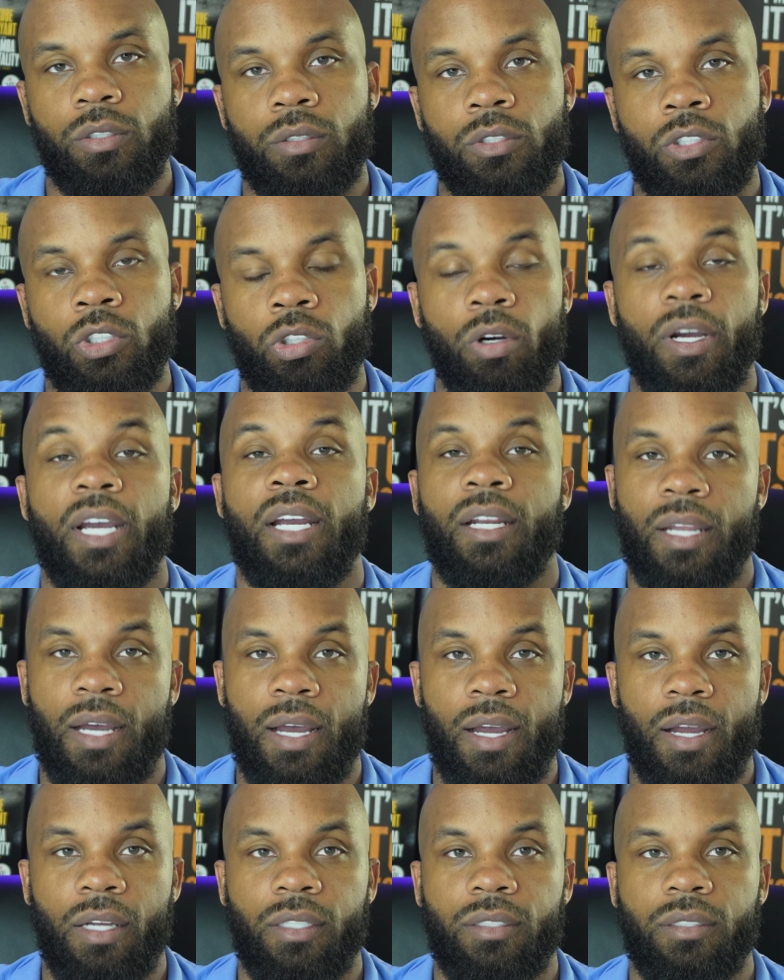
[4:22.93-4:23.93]
trade
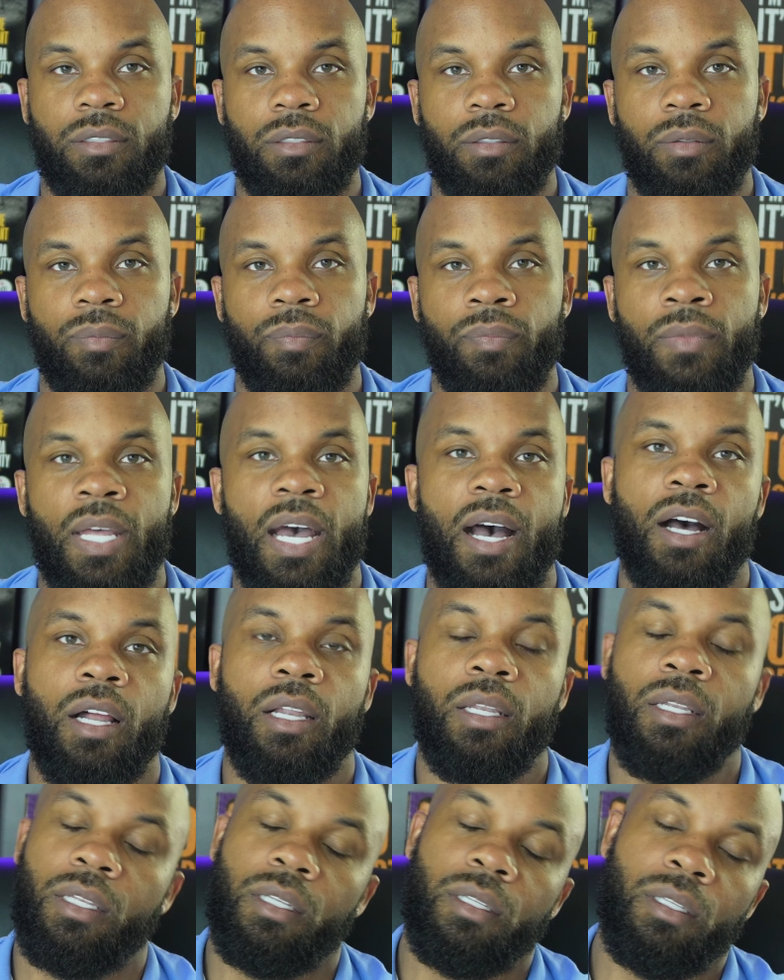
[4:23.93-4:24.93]
lines.
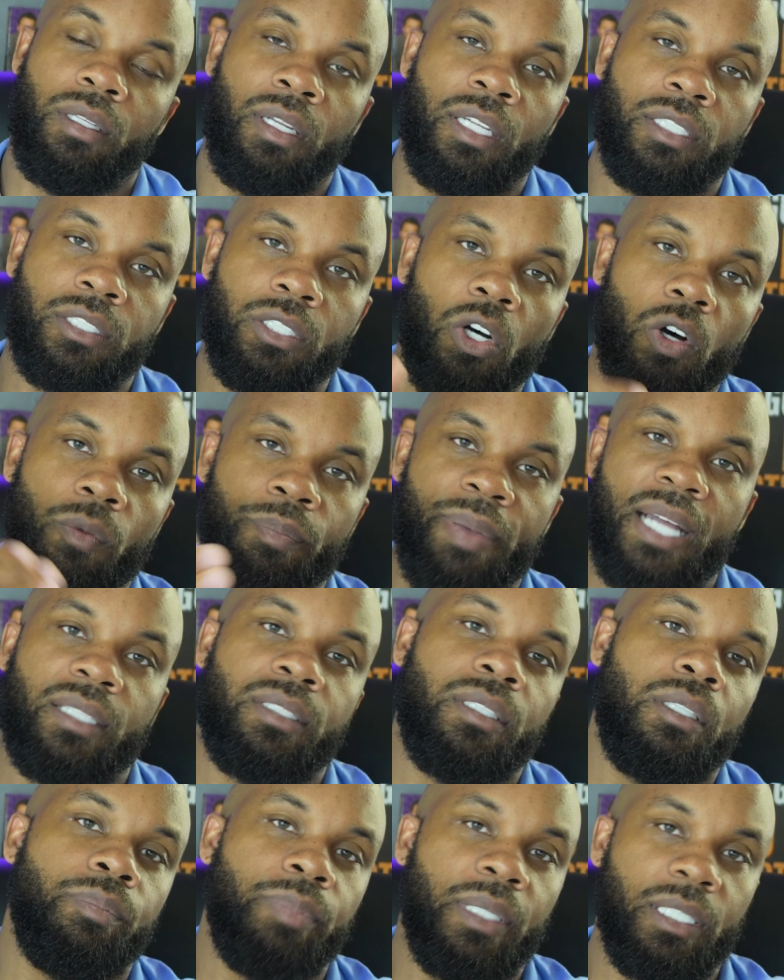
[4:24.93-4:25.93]
Now, let's go back
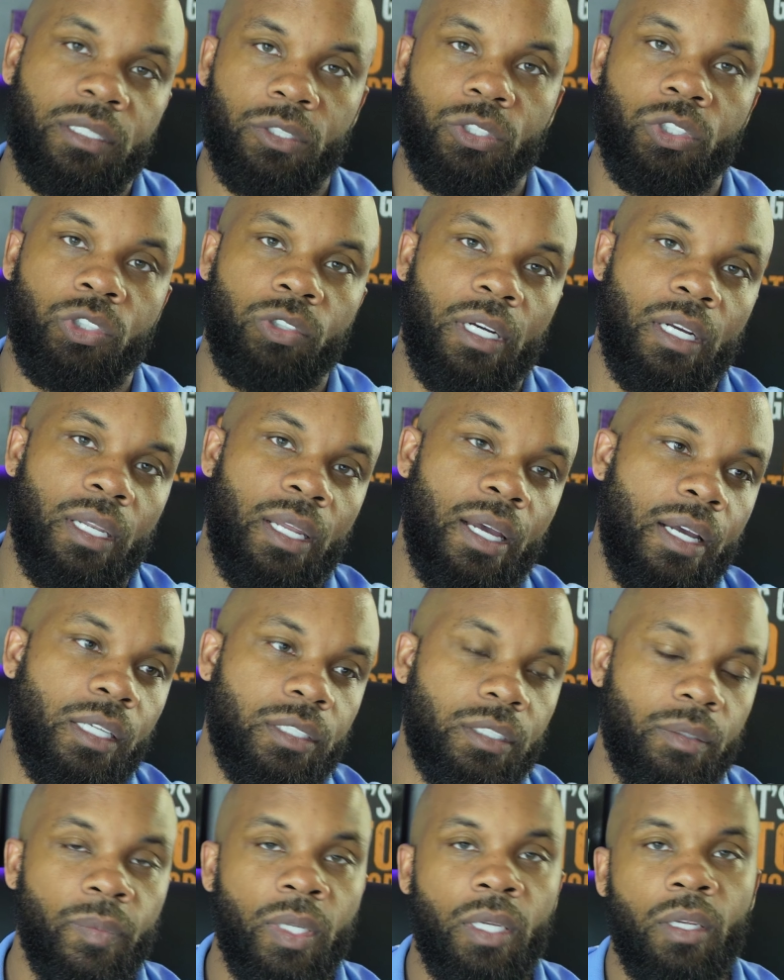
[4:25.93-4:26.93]
to the business trade
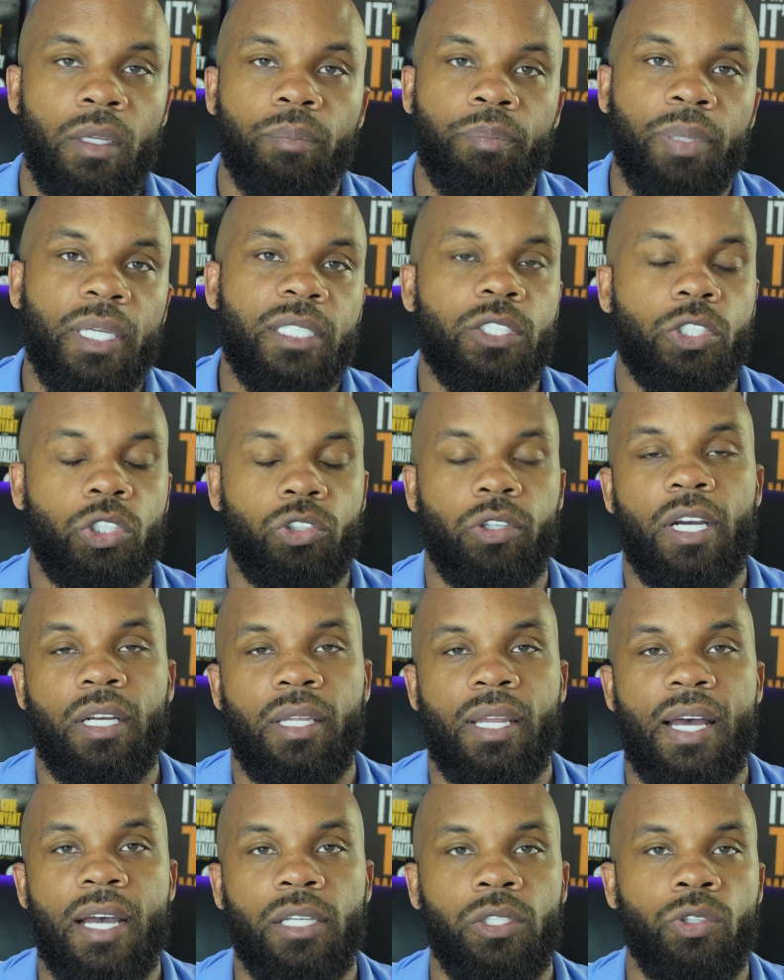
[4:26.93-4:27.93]
lines. Business trade
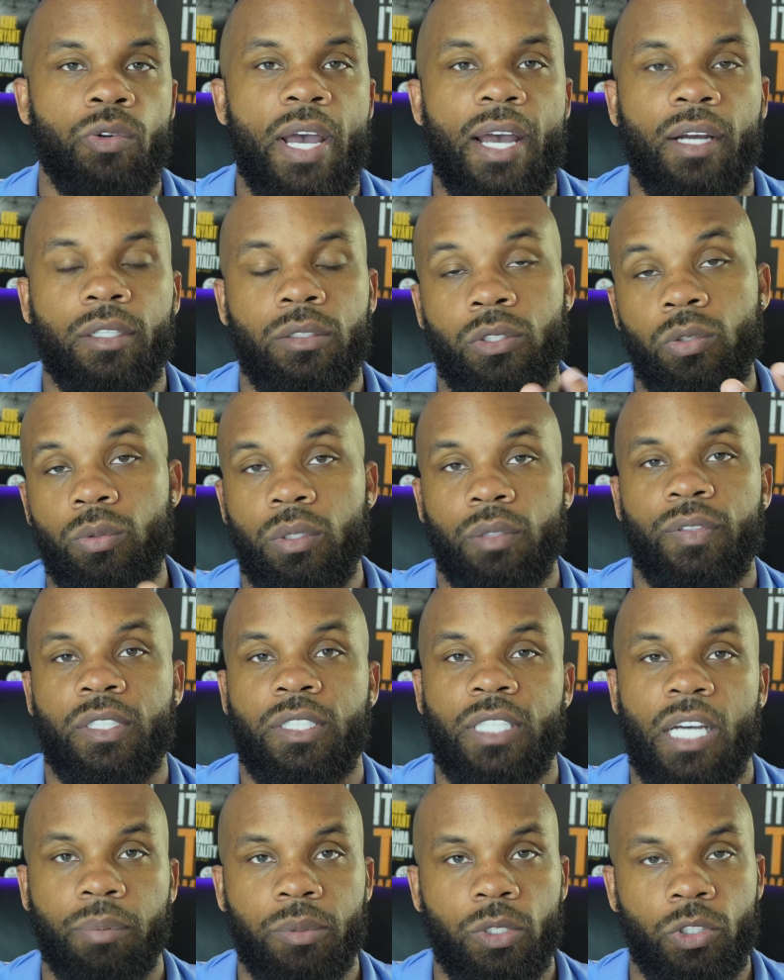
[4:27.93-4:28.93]
line, you have two
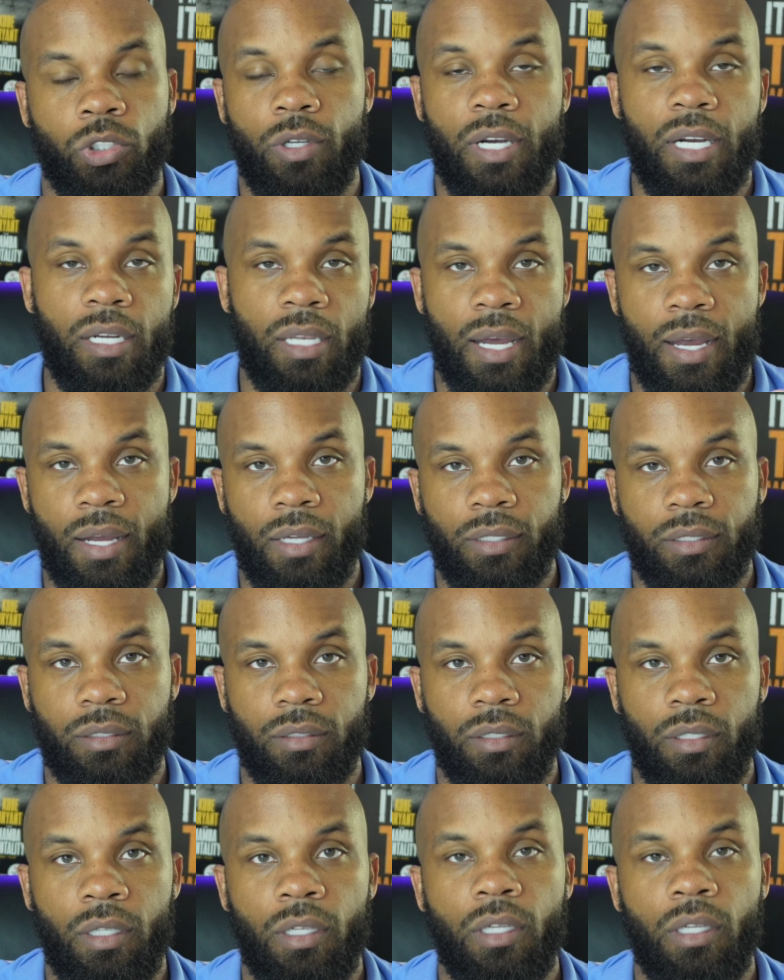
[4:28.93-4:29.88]
different types of trade lines.